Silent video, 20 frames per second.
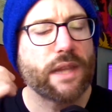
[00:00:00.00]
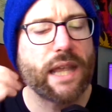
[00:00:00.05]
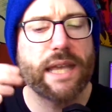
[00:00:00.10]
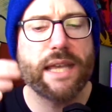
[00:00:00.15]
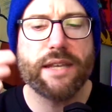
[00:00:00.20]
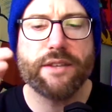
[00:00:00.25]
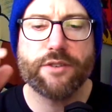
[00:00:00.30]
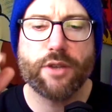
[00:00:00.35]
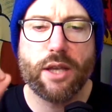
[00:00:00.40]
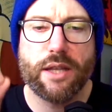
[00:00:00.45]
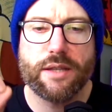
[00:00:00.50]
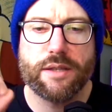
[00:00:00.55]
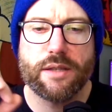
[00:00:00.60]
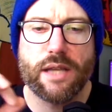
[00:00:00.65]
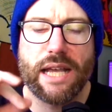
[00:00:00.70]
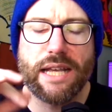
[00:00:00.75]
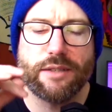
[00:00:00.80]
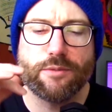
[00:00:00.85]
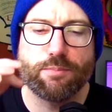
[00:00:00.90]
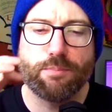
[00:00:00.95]

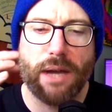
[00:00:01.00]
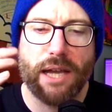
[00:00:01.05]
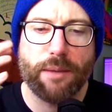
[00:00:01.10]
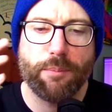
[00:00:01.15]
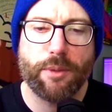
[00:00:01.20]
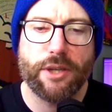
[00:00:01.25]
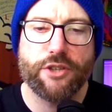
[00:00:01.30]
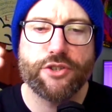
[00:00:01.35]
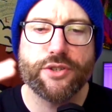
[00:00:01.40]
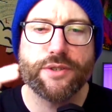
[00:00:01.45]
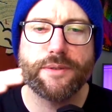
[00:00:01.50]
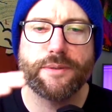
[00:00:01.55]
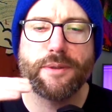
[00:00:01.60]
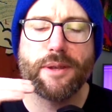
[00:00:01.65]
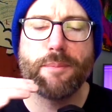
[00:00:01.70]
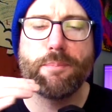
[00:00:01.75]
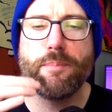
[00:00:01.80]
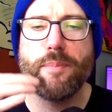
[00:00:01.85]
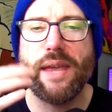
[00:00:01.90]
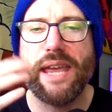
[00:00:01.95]
it's maybe just
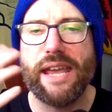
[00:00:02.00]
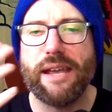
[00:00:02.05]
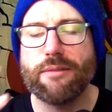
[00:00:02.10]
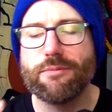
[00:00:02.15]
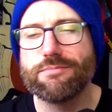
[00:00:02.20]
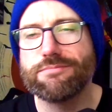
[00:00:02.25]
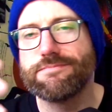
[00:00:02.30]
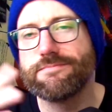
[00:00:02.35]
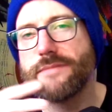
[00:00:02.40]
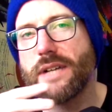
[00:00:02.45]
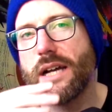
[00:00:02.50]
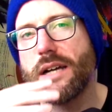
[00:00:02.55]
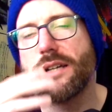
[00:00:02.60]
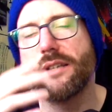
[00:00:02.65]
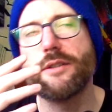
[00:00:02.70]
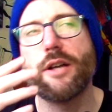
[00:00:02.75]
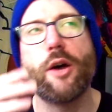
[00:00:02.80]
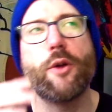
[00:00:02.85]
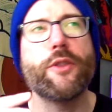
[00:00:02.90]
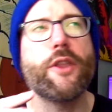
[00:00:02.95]
a bit,
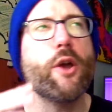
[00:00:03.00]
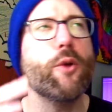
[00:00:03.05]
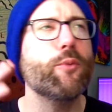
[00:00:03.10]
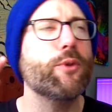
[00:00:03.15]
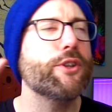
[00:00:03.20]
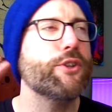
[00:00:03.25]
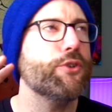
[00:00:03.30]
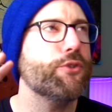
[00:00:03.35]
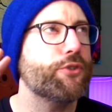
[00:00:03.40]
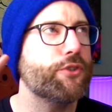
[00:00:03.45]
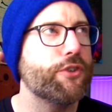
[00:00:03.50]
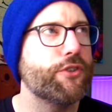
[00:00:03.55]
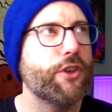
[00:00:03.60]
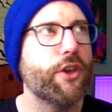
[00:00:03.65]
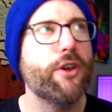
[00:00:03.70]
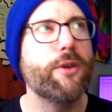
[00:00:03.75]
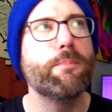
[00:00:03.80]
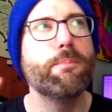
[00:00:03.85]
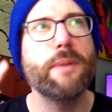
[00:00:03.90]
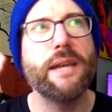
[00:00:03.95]
I don't want to use the
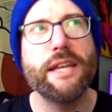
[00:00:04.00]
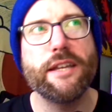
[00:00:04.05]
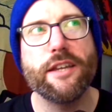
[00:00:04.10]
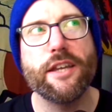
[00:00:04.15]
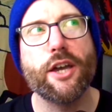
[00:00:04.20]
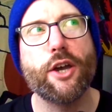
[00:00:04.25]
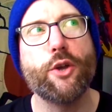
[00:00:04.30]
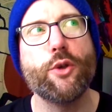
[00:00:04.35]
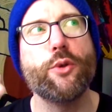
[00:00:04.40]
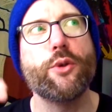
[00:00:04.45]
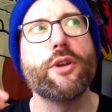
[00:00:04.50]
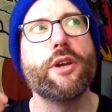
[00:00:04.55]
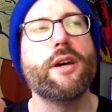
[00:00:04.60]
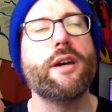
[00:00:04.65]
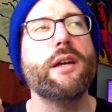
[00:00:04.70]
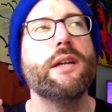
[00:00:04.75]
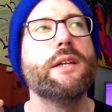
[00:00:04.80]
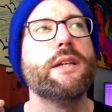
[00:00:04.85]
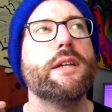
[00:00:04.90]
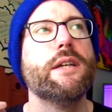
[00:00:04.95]
term
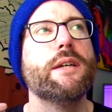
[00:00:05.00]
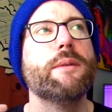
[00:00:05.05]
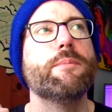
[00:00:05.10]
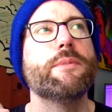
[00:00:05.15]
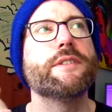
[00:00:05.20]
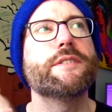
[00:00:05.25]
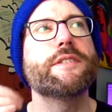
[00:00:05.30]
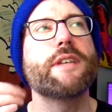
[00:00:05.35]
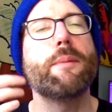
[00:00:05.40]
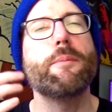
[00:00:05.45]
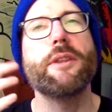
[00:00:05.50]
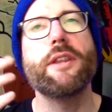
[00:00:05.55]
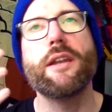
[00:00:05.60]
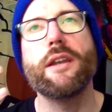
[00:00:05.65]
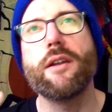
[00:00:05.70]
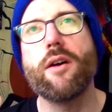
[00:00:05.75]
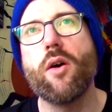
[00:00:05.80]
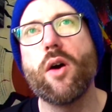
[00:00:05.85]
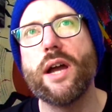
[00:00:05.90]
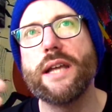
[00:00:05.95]
mediocre, but some of the
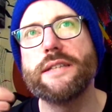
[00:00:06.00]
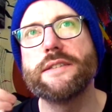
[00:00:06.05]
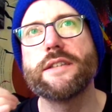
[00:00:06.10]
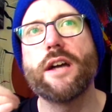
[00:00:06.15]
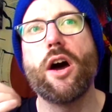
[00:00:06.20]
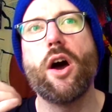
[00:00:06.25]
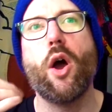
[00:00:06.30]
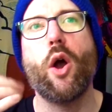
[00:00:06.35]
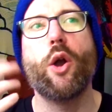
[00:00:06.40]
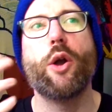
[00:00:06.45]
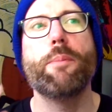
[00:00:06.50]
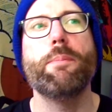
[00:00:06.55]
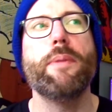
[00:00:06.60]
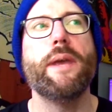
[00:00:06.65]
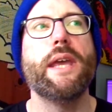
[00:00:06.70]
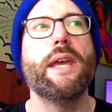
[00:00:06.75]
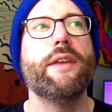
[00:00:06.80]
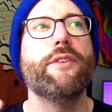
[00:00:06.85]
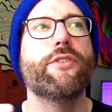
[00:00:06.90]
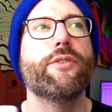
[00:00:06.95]
lines are a
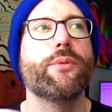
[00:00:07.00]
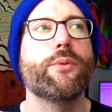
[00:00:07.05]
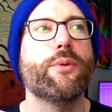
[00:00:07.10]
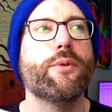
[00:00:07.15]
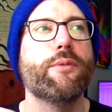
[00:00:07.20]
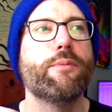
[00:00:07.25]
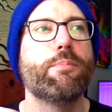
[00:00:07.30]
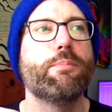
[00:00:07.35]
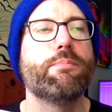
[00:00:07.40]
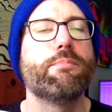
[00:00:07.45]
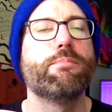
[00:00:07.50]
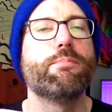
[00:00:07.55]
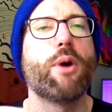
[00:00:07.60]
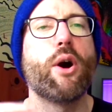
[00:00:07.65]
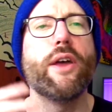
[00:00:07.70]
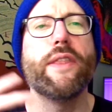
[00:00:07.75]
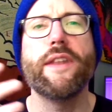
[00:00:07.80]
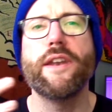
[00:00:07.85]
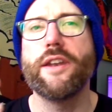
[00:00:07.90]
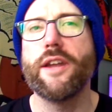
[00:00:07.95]
bit sort of
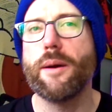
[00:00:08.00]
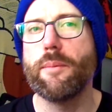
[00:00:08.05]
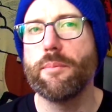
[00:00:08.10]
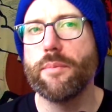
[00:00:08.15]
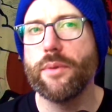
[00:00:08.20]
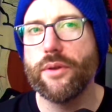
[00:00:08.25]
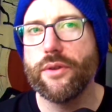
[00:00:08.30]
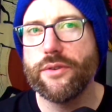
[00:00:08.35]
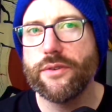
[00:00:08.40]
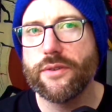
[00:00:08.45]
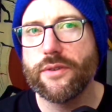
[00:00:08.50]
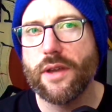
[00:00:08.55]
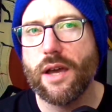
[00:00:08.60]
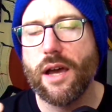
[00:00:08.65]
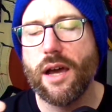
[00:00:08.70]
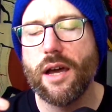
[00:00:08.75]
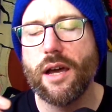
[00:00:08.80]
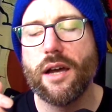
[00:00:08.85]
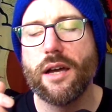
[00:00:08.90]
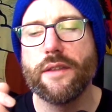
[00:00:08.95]
by the numbers,
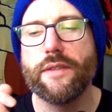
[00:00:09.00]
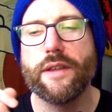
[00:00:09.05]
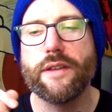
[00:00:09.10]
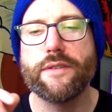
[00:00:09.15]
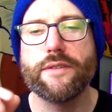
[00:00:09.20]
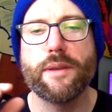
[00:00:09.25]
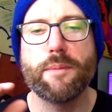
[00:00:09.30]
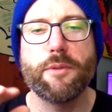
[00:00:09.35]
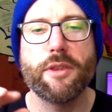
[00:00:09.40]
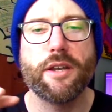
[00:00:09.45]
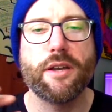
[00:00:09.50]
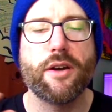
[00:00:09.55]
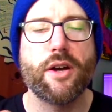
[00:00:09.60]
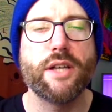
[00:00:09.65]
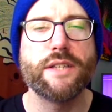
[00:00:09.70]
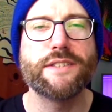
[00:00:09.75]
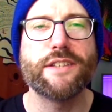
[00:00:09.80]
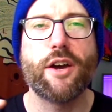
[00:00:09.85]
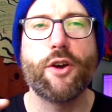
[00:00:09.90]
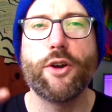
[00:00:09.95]
that some of the
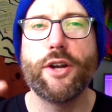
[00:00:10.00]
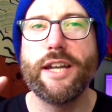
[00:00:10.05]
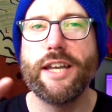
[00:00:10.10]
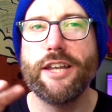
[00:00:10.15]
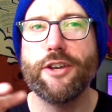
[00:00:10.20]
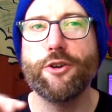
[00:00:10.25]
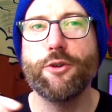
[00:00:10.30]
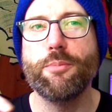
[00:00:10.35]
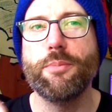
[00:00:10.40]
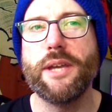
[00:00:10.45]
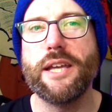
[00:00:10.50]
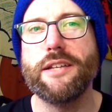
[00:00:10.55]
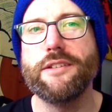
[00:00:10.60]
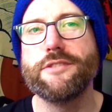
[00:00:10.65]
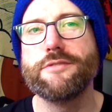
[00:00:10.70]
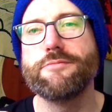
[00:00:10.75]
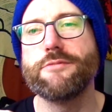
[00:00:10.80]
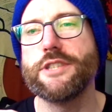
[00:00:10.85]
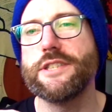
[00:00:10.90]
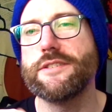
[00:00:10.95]
lines are a little
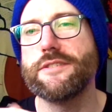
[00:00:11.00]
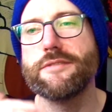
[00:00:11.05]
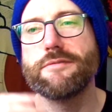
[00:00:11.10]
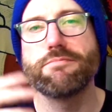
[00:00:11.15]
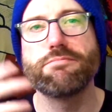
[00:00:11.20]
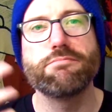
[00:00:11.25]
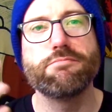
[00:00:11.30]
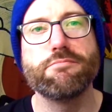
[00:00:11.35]
bit just